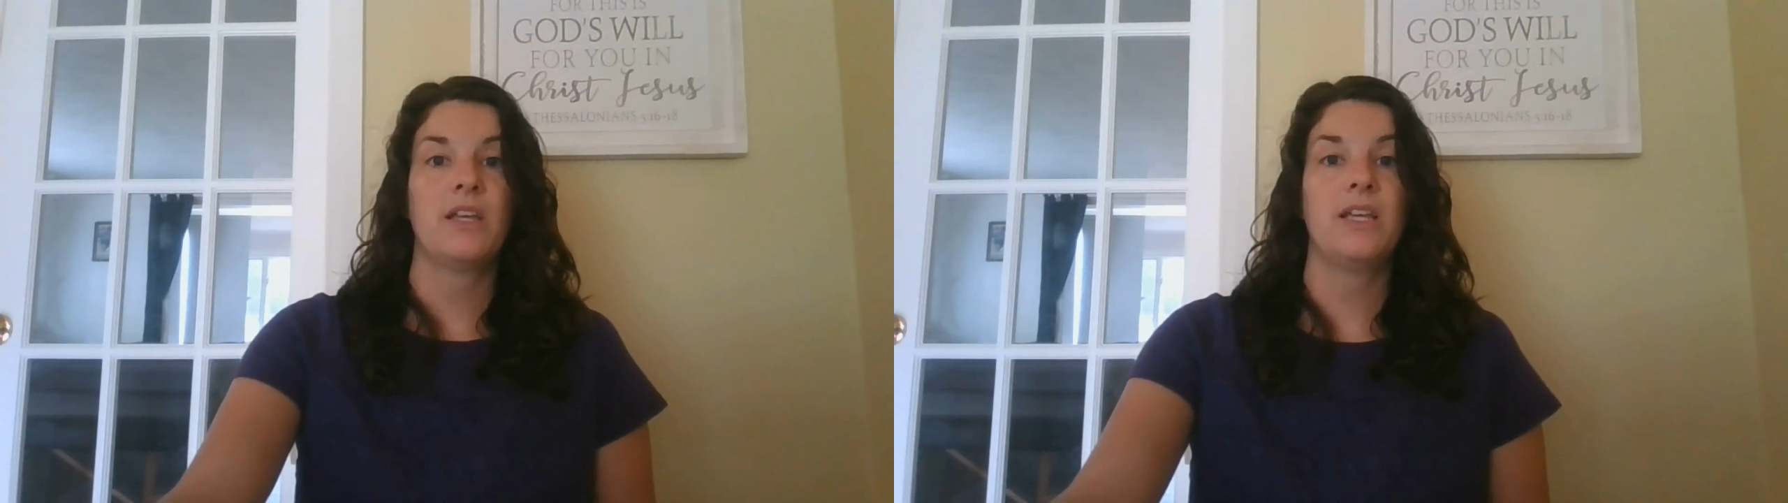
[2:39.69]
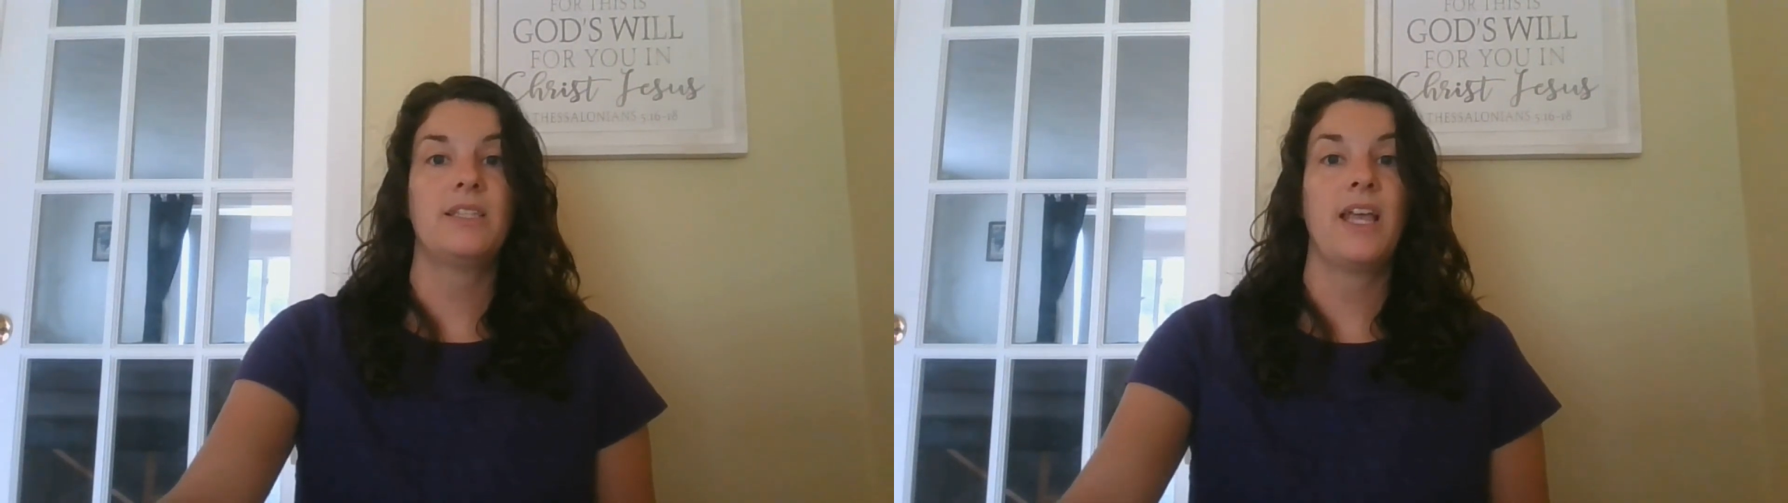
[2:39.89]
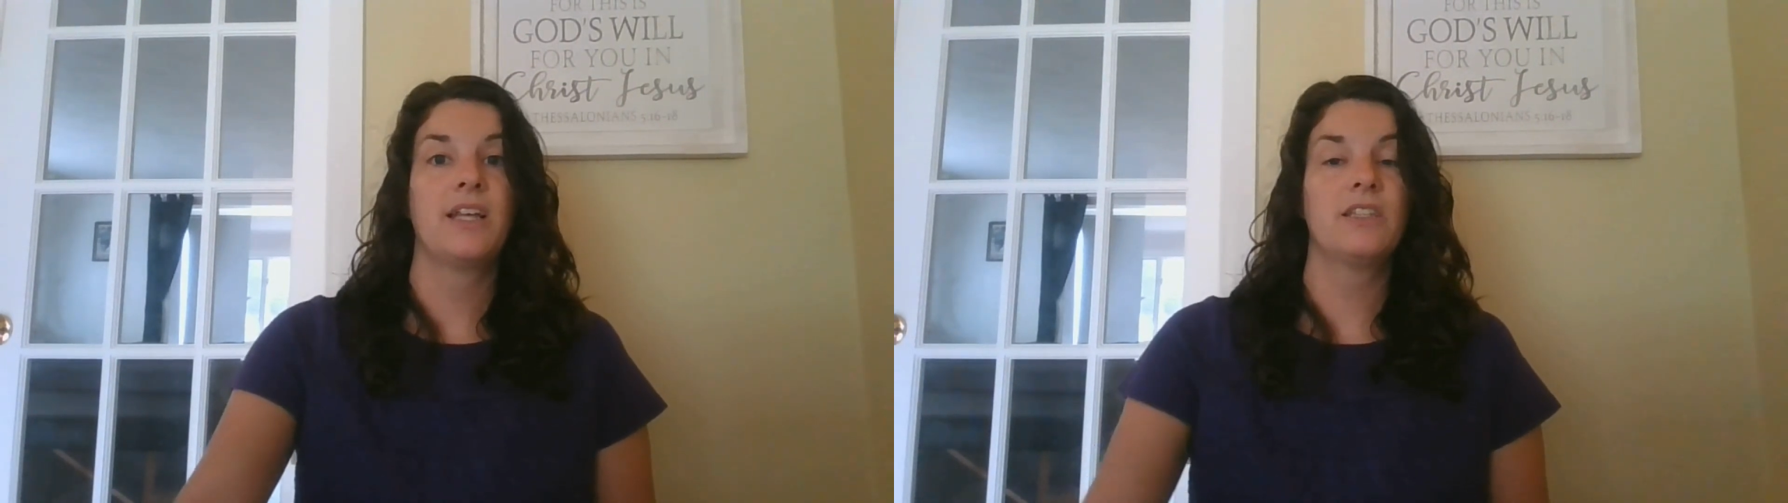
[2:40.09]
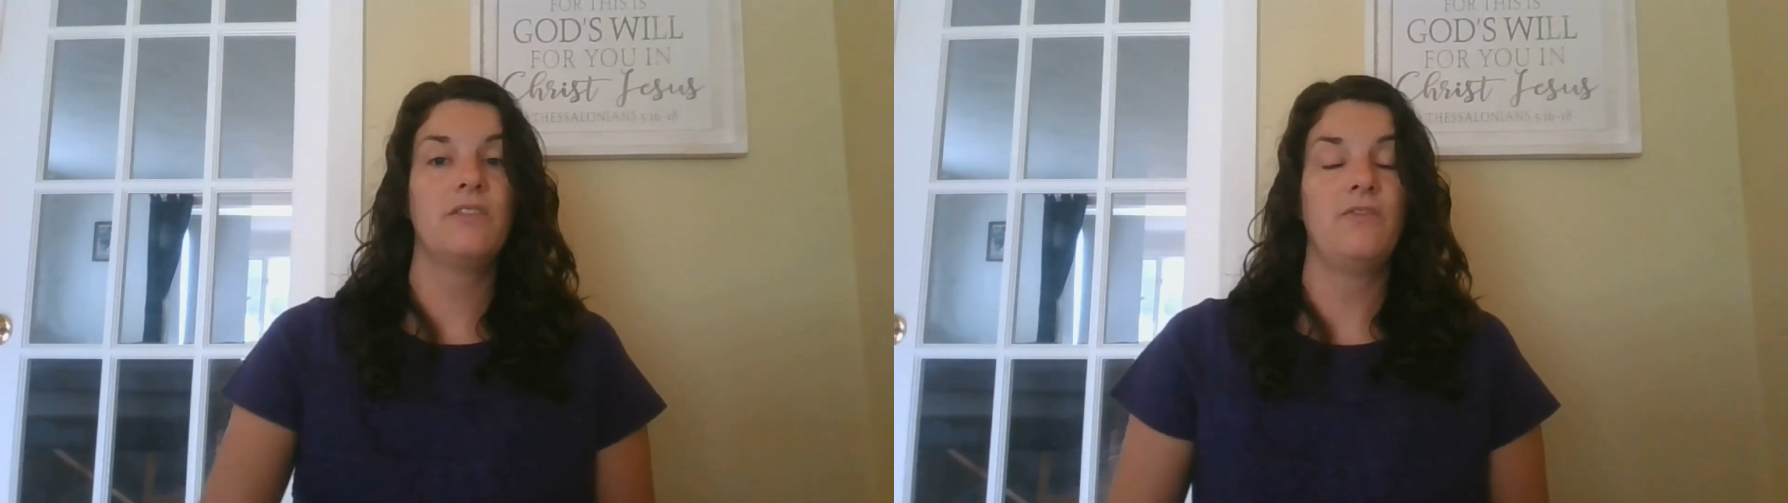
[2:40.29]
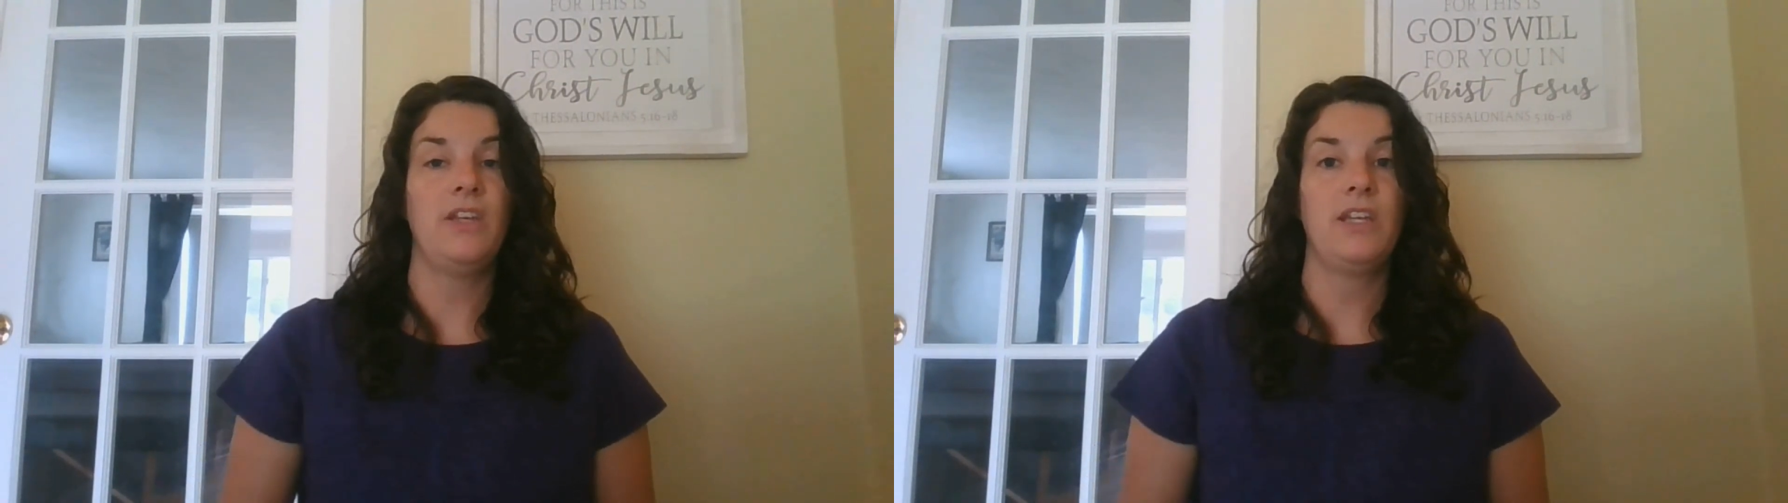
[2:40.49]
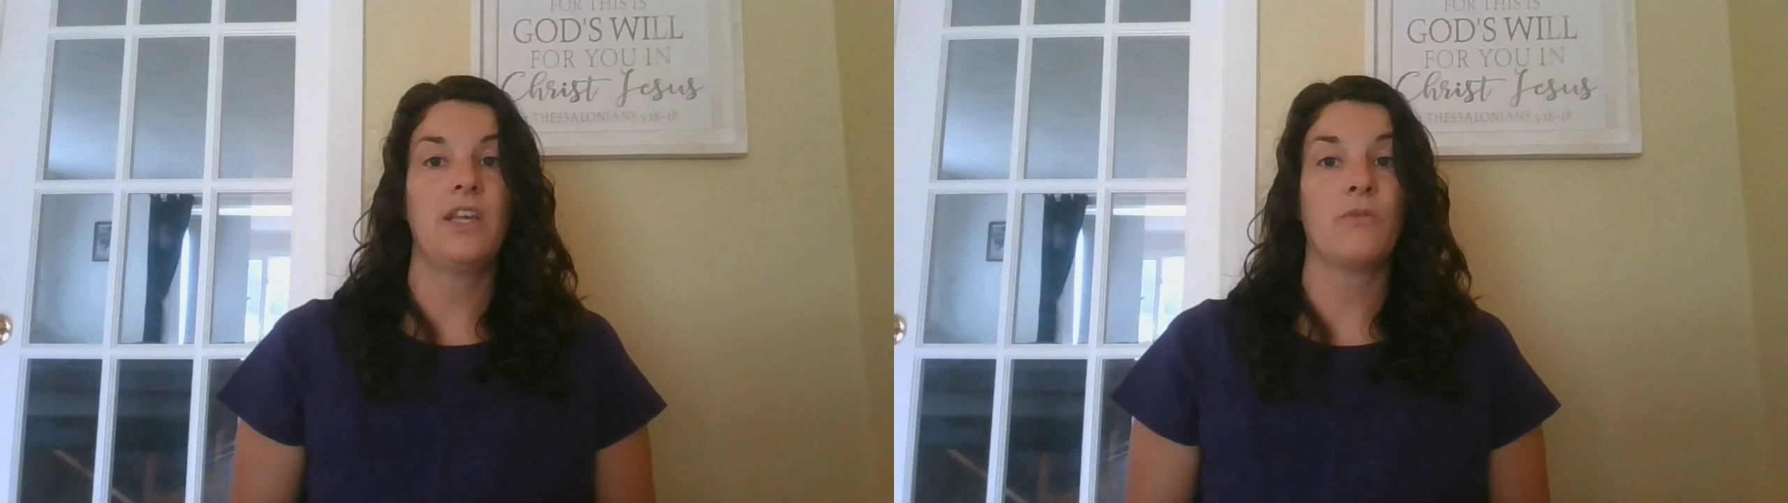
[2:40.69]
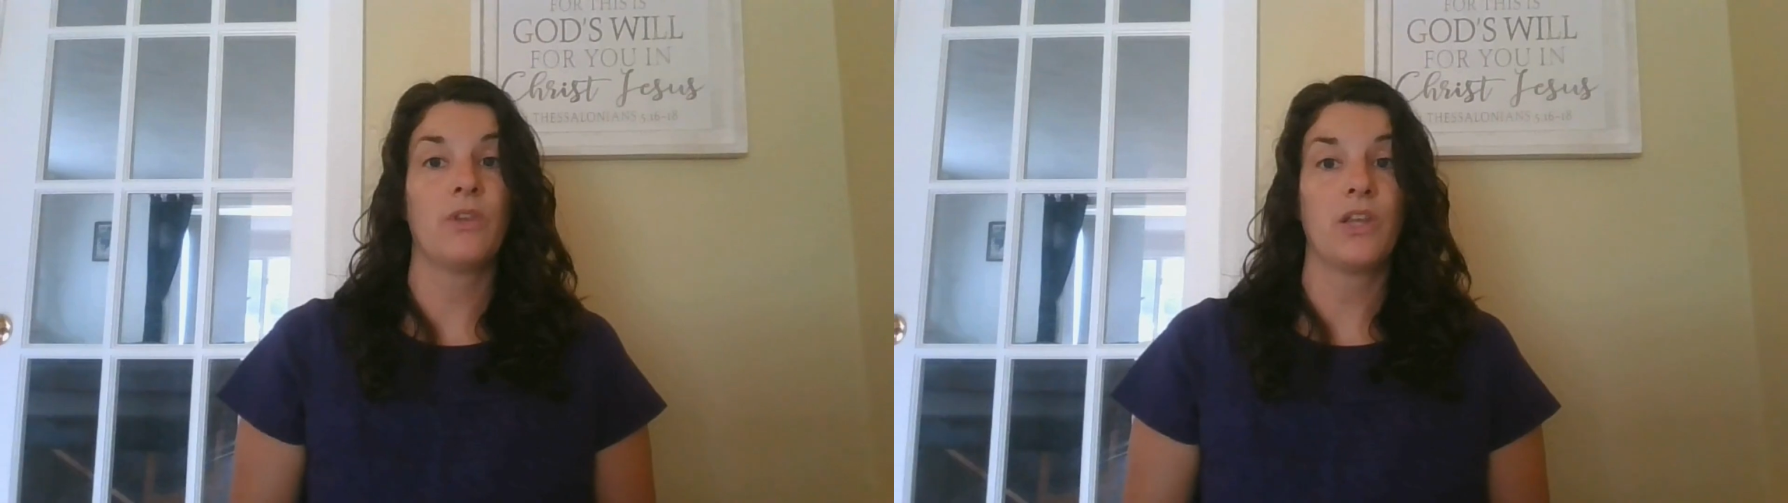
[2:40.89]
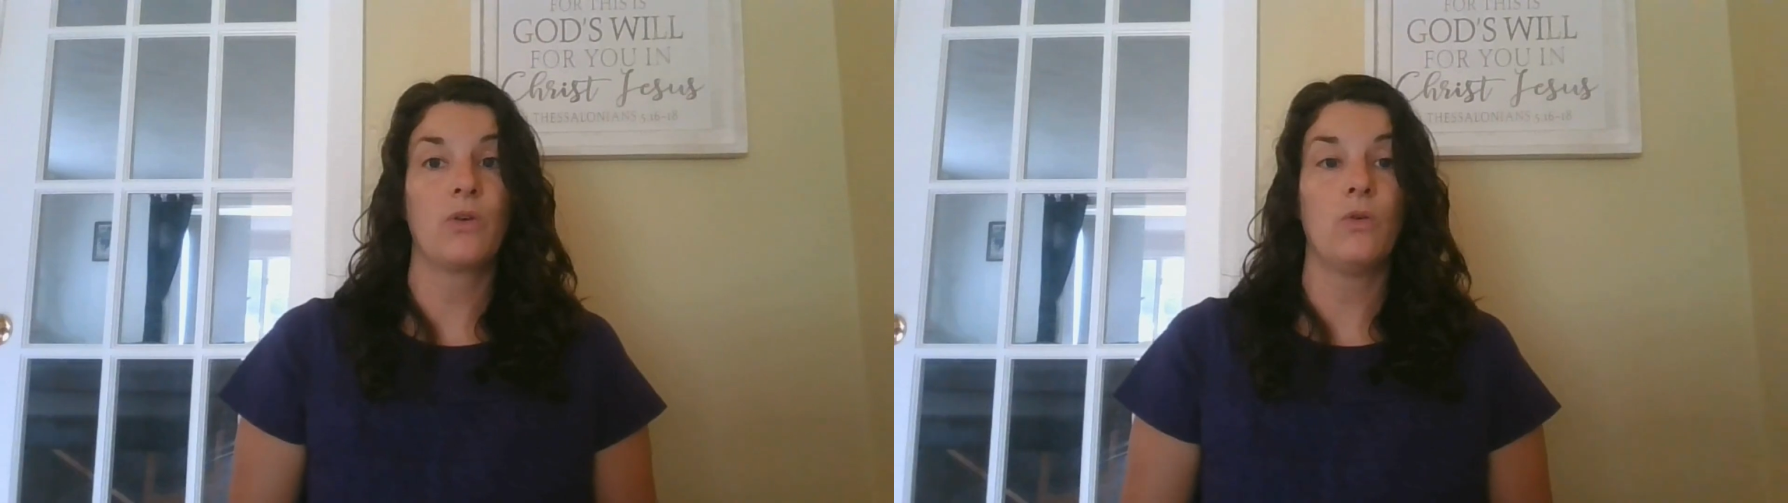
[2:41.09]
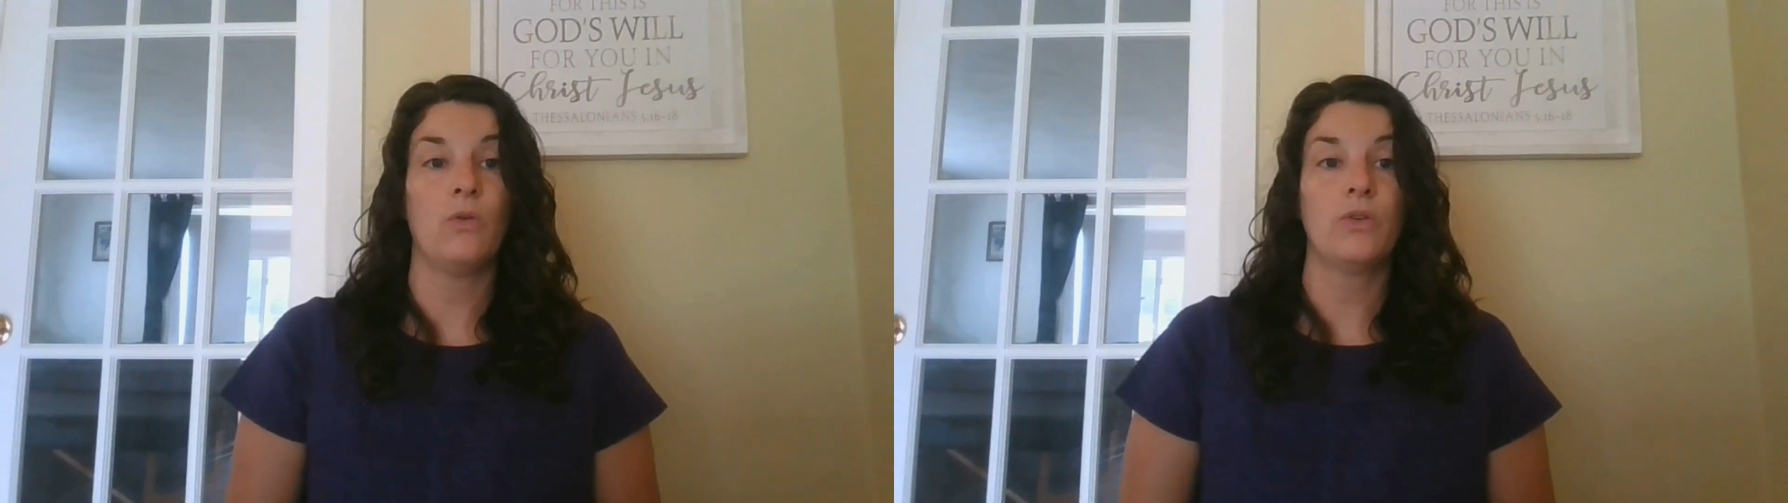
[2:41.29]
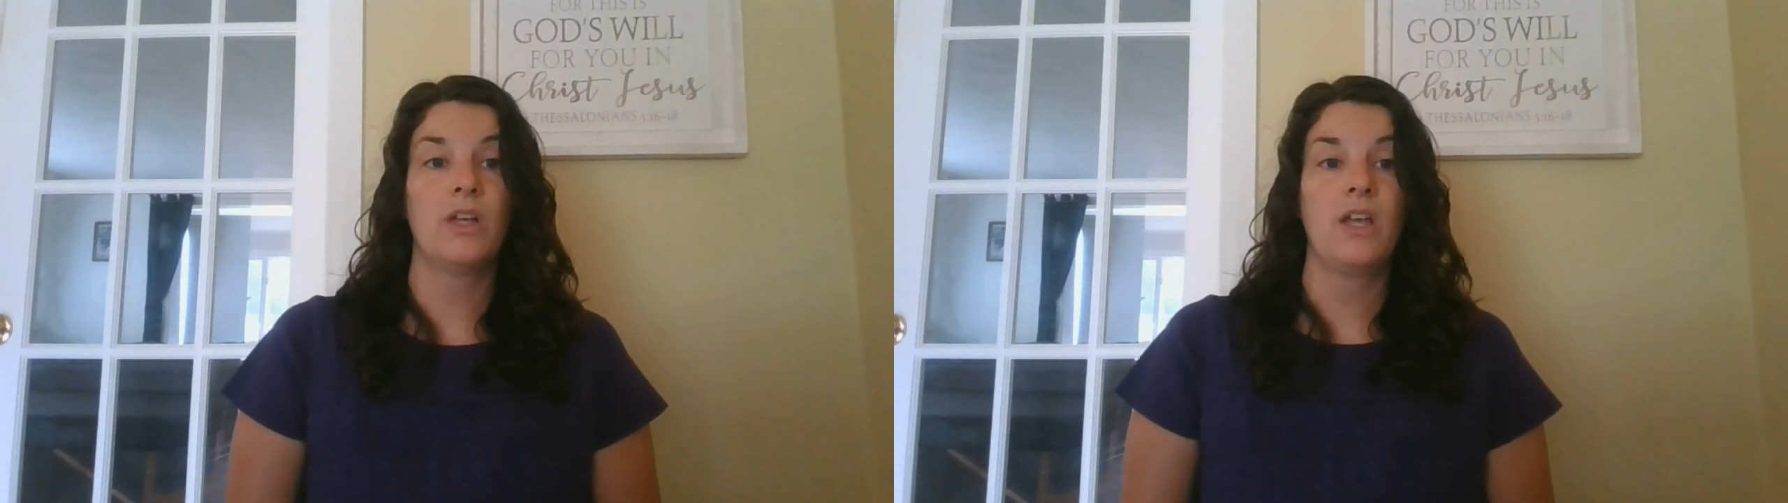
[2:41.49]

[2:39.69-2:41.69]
his hands and feet get really cold